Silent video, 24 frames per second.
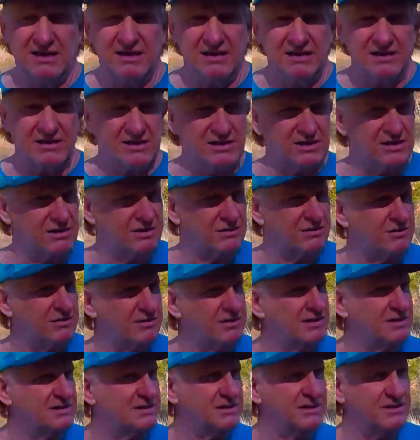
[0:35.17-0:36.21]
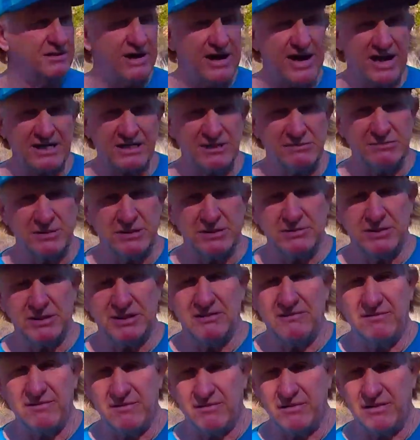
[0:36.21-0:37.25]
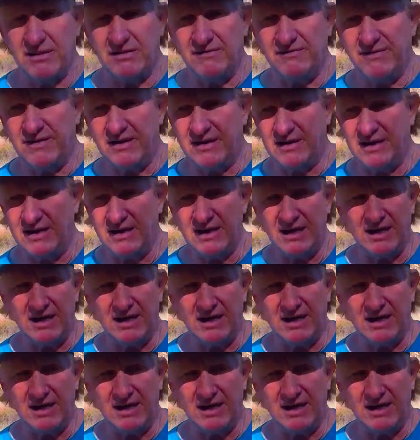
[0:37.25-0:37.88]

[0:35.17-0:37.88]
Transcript: So it's an interaction between the flora and the fauna.